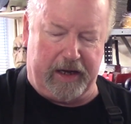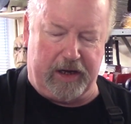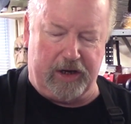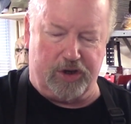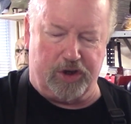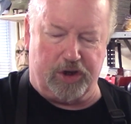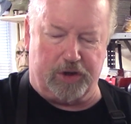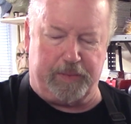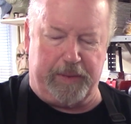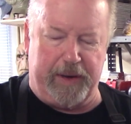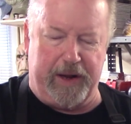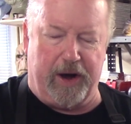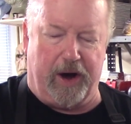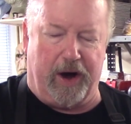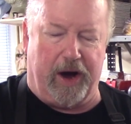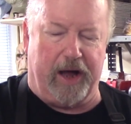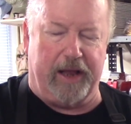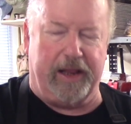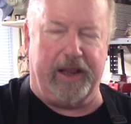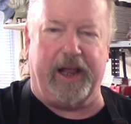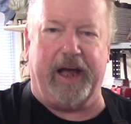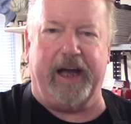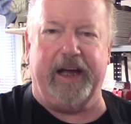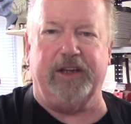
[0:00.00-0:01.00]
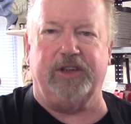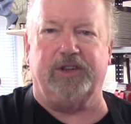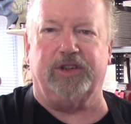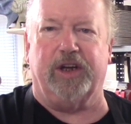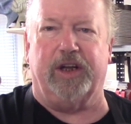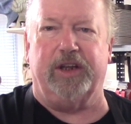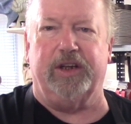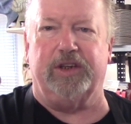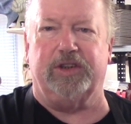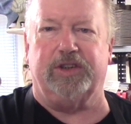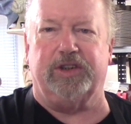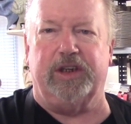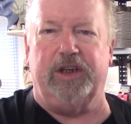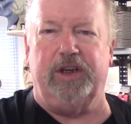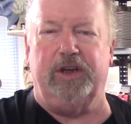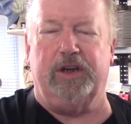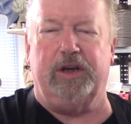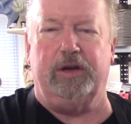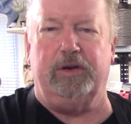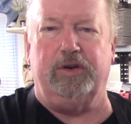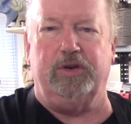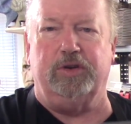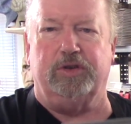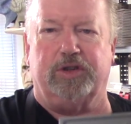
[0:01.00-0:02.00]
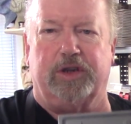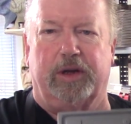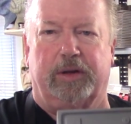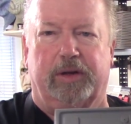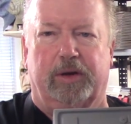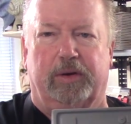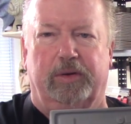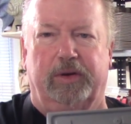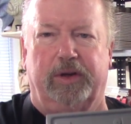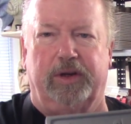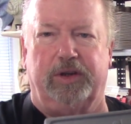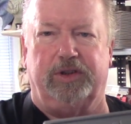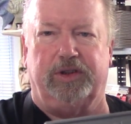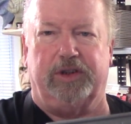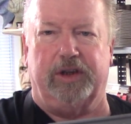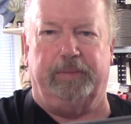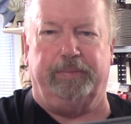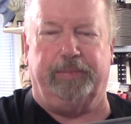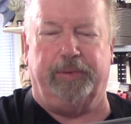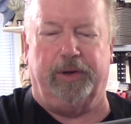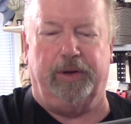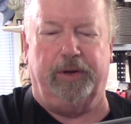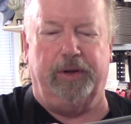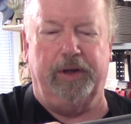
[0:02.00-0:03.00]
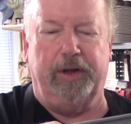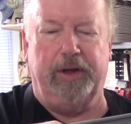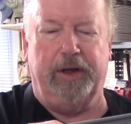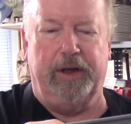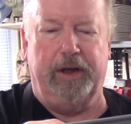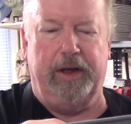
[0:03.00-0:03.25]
could just be on lights on this thing. You could do something really simple.